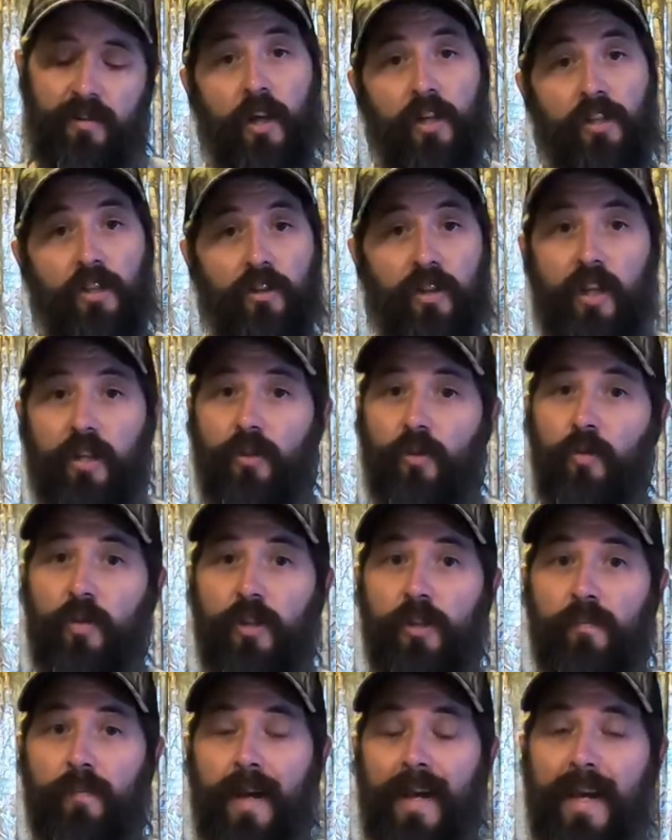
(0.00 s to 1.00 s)
Okay, so this one
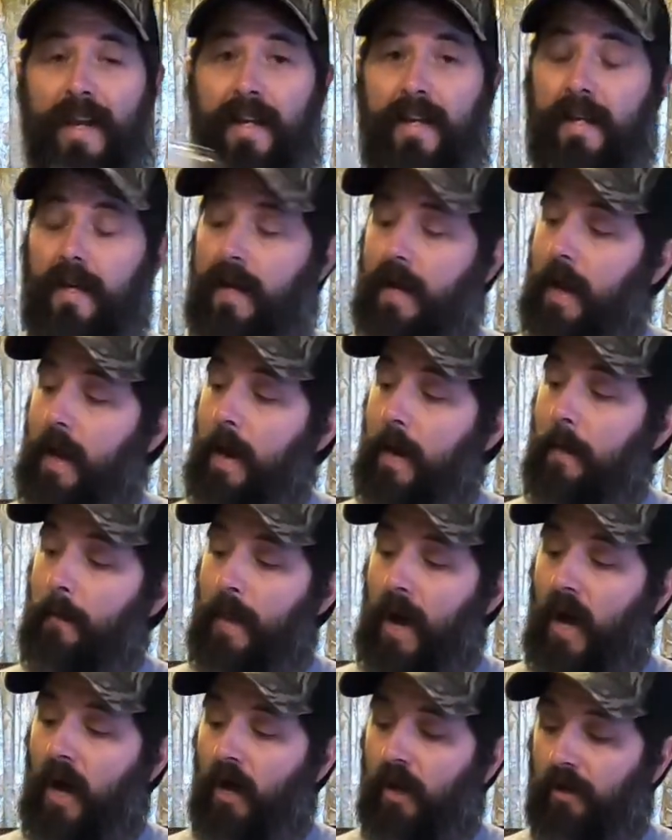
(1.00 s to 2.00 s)
is made
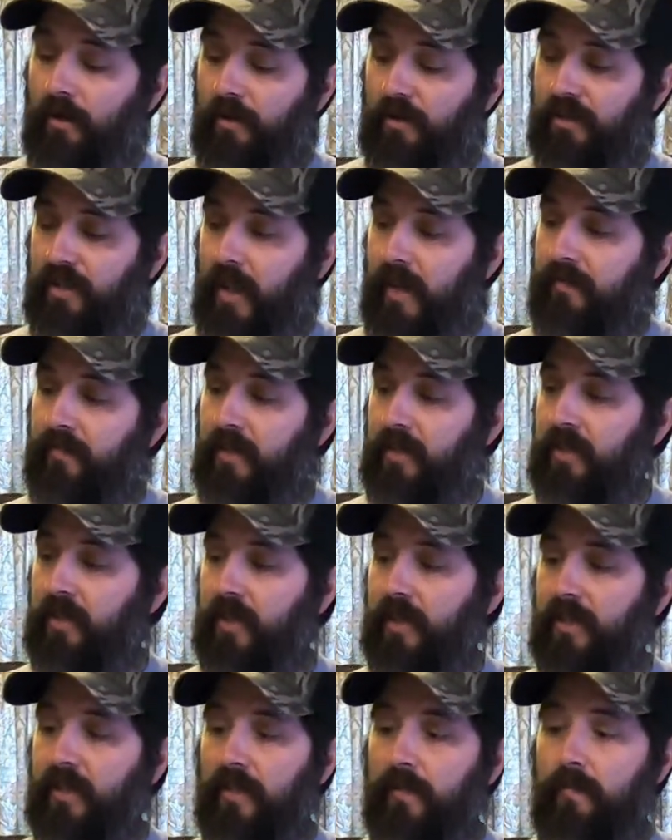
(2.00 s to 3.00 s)
by Hunter Safety
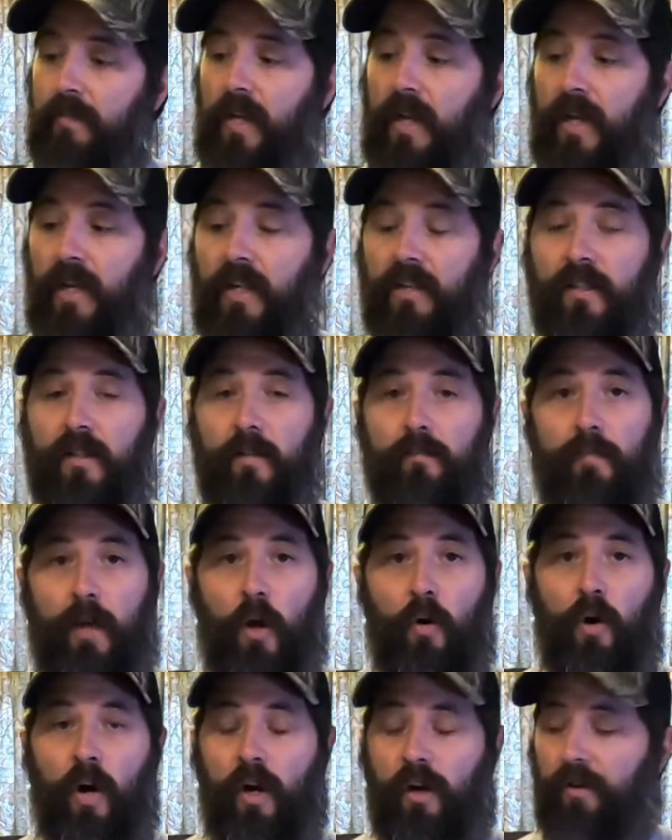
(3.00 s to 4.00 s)
System. It is the
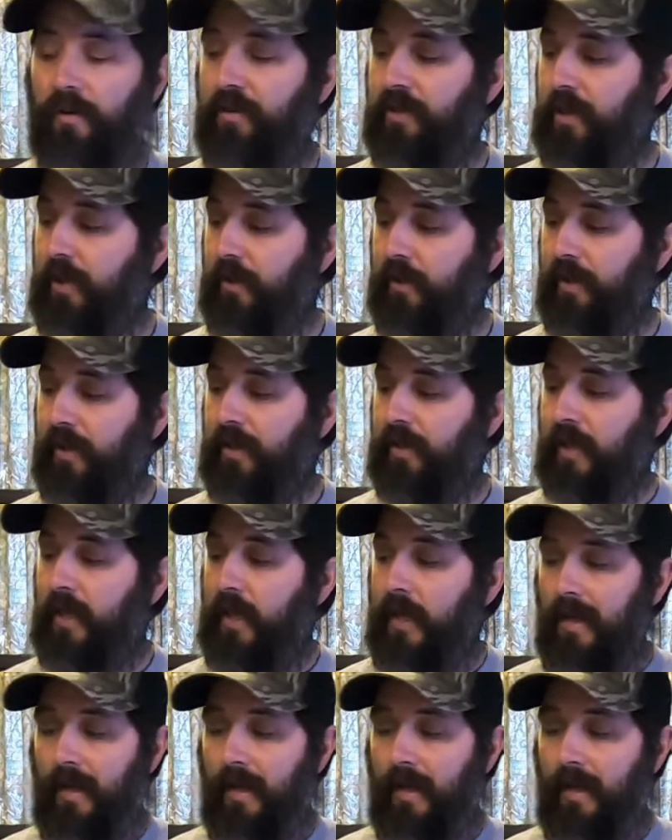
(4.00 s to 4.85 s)
Bow Hunter series.